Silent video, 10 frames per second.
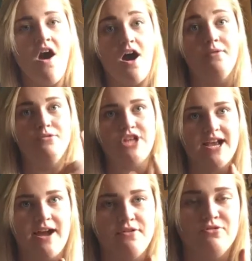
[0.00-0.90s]
I will
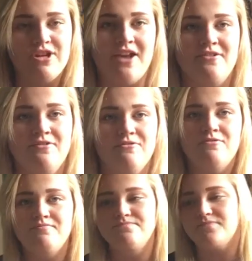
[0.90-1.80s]
check out your channel.
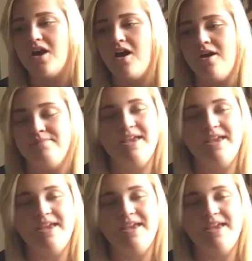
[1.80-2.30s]
Um,